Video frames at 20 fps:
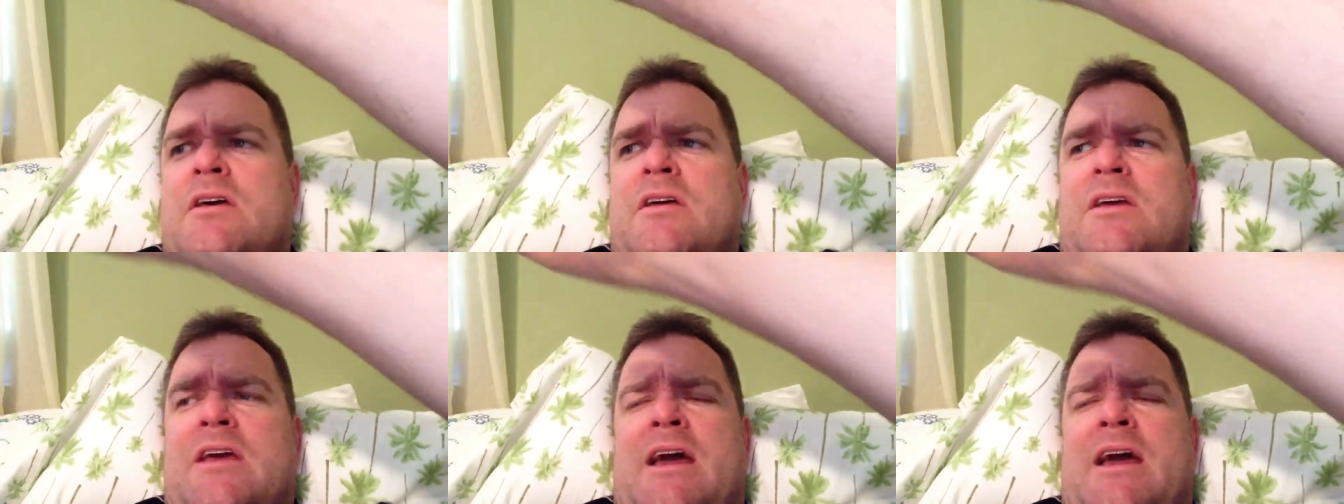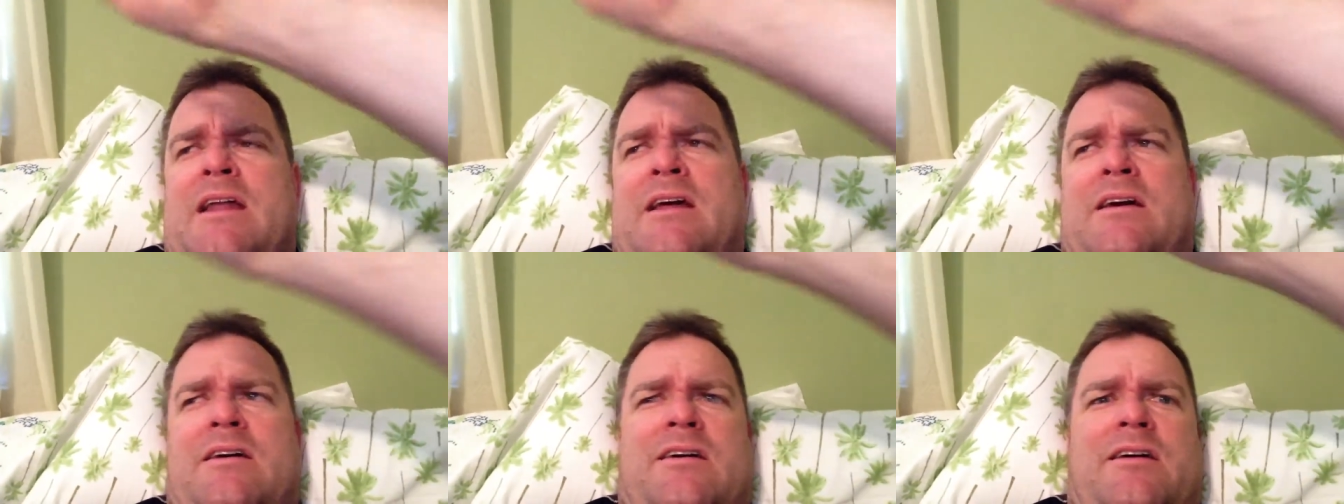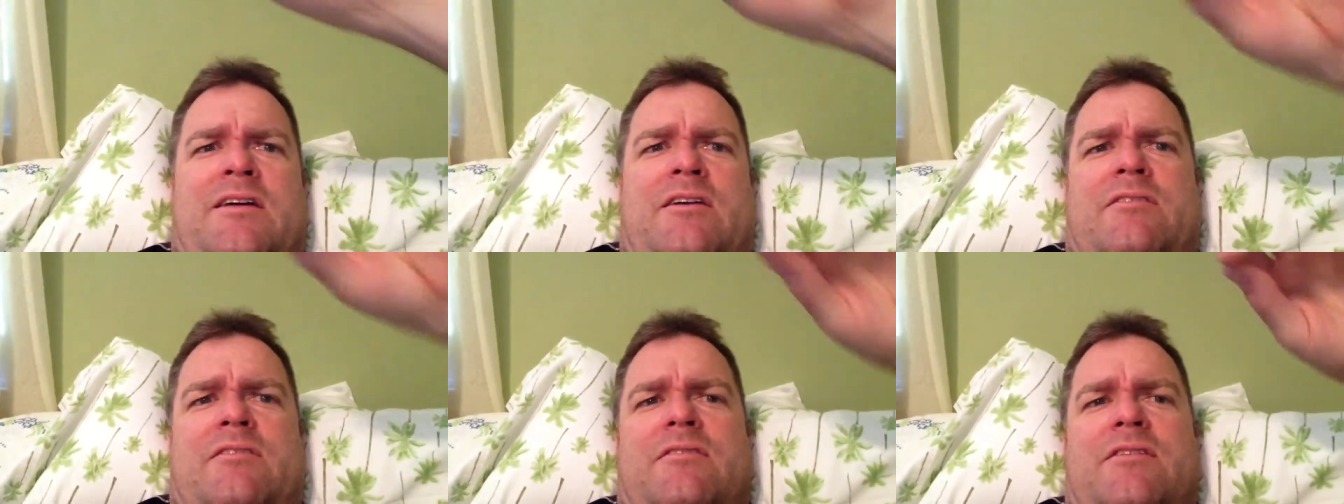Kind
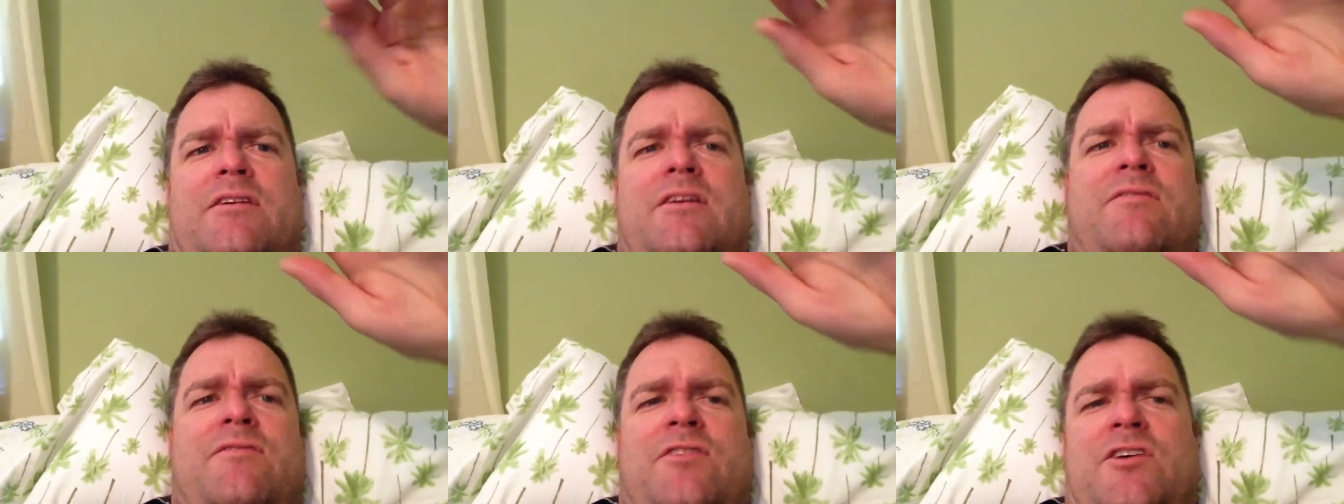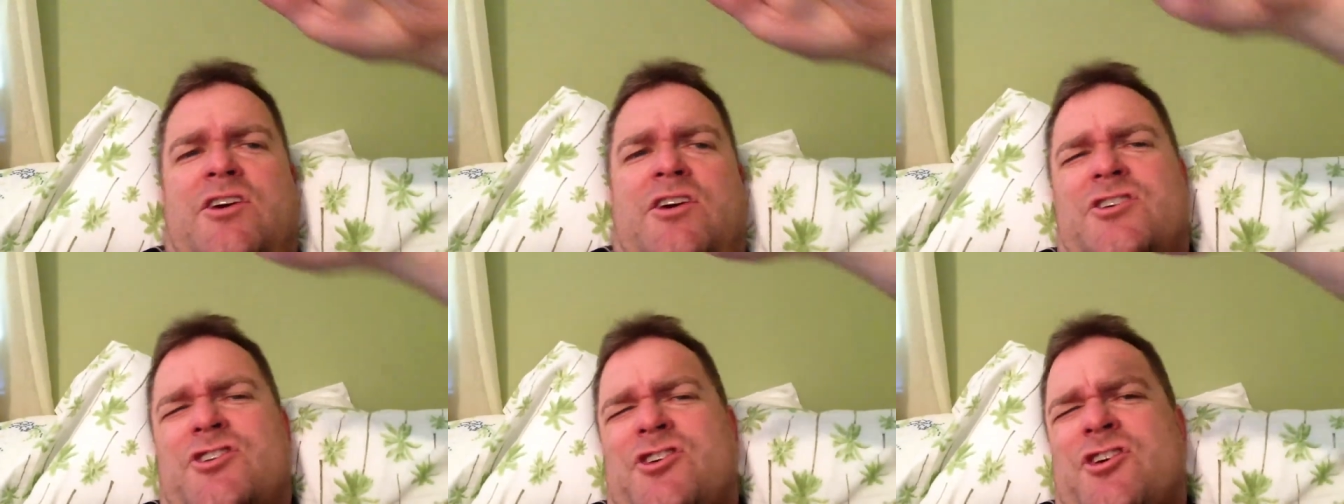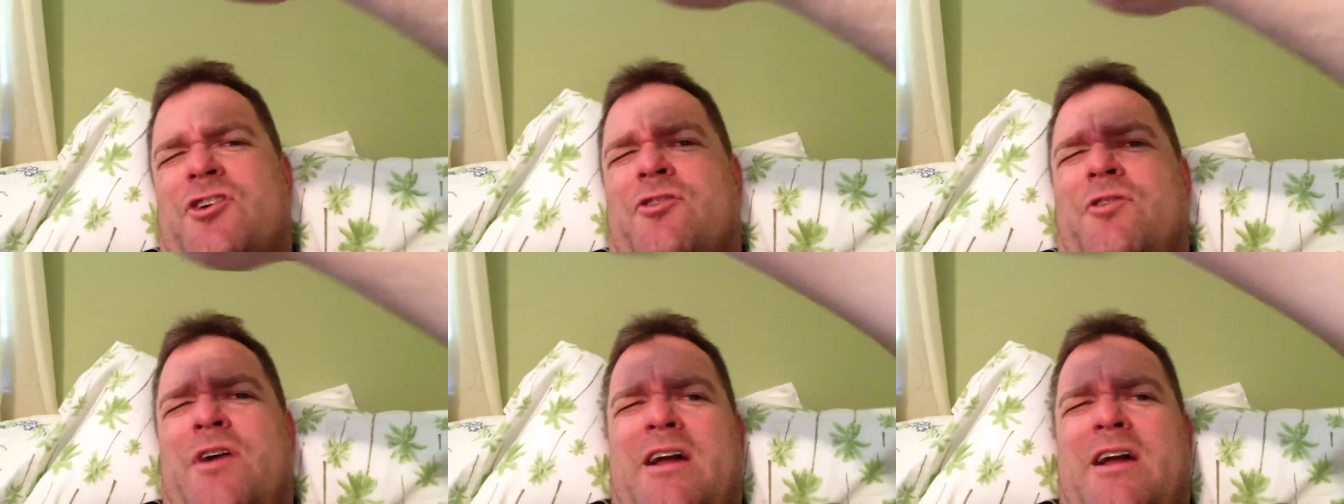of, if you could
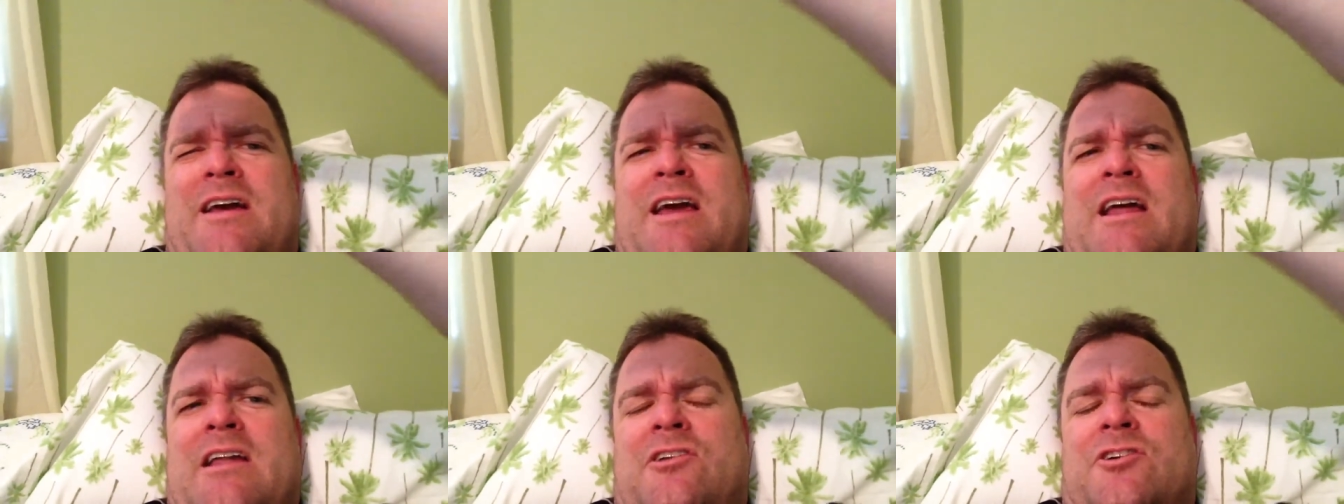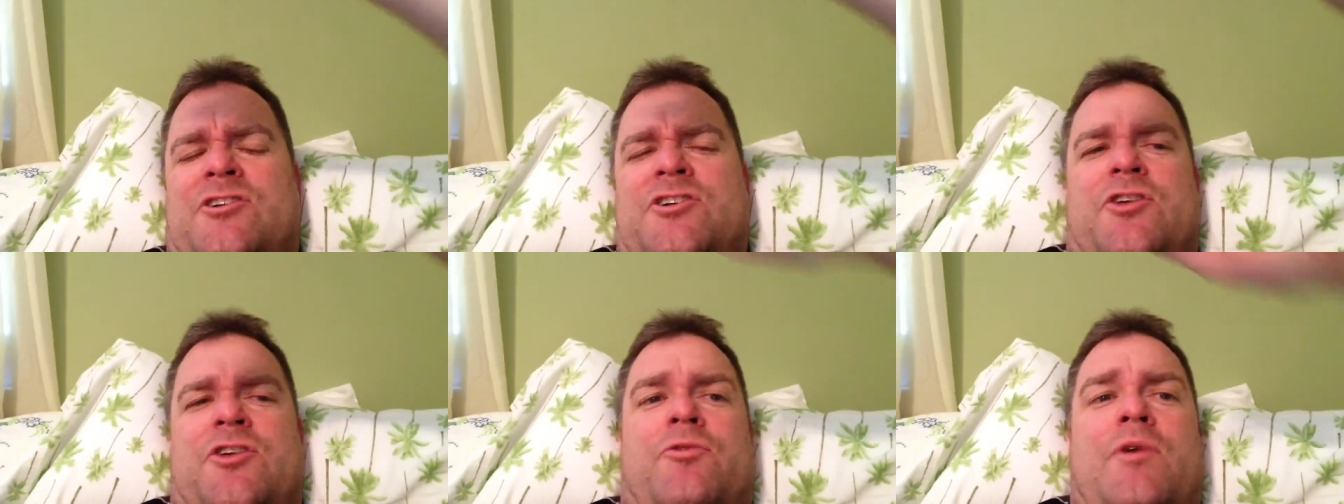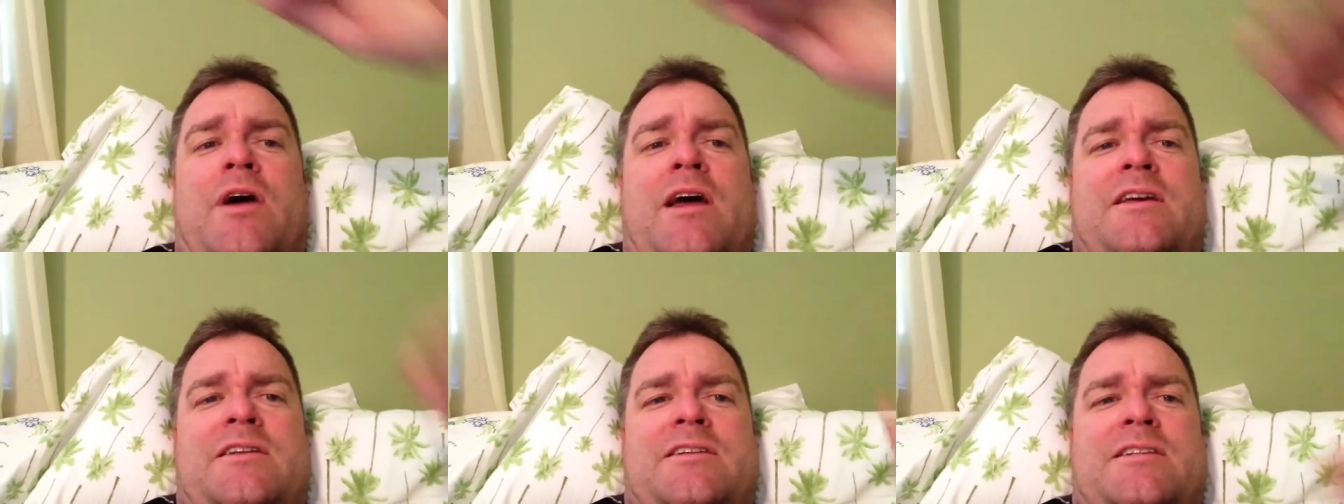turn around and kind of look to the
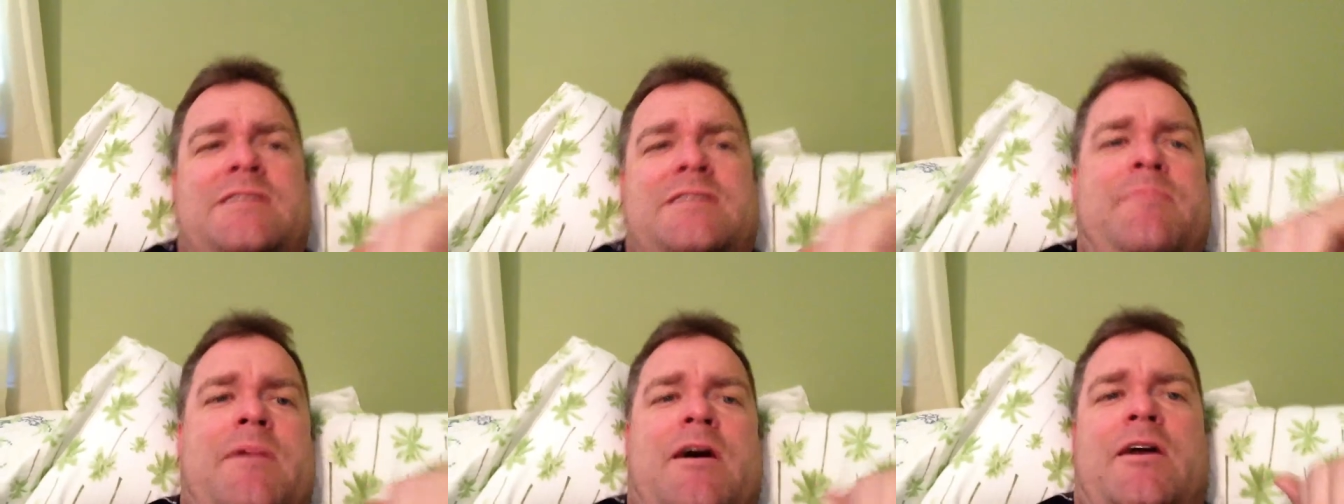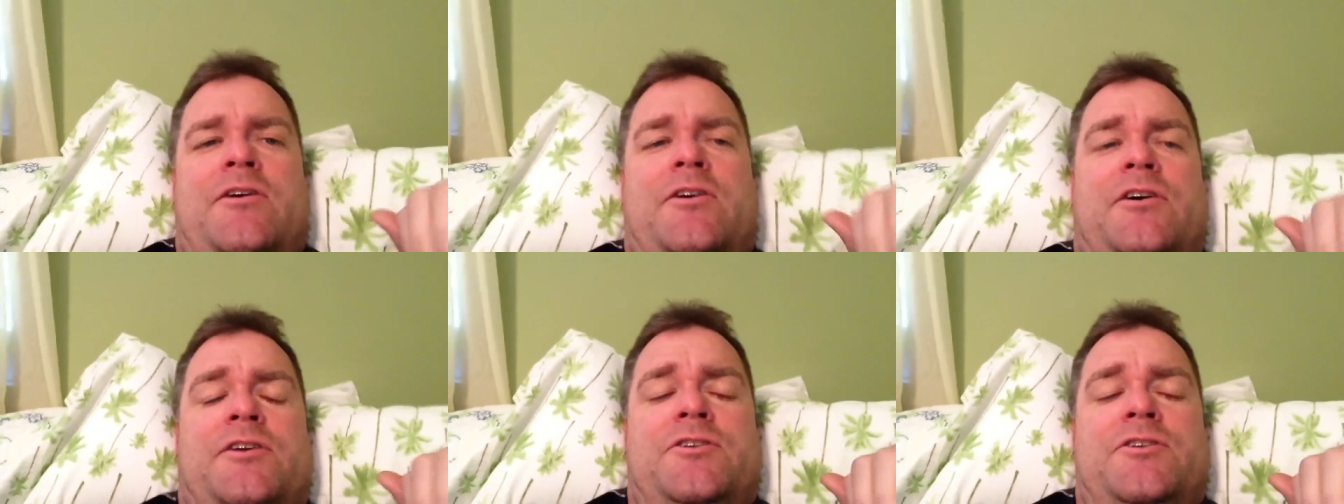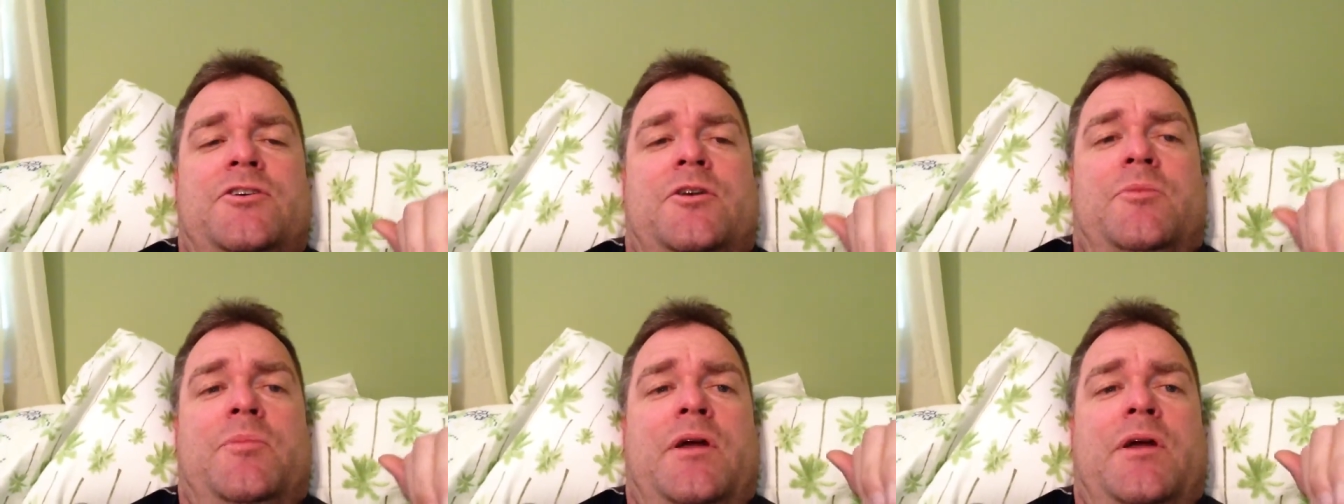right, you'd see Mount Hood too.